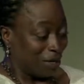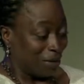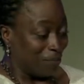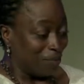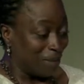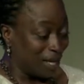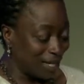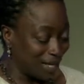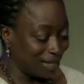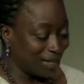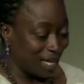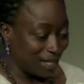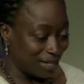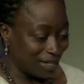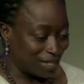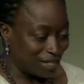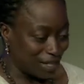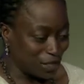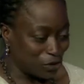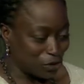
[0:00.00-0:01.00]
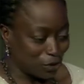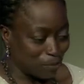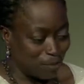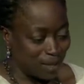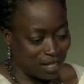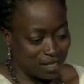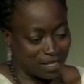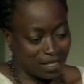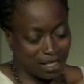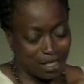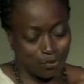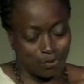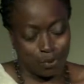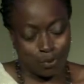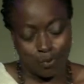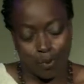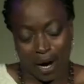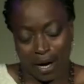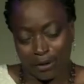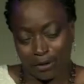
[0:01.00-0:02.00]
making that decision basically
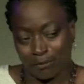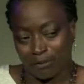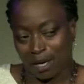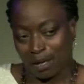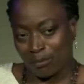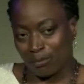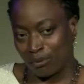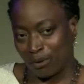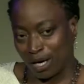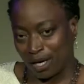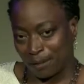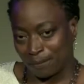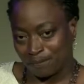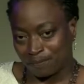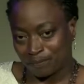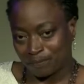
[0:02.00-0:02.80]
rewired my brain.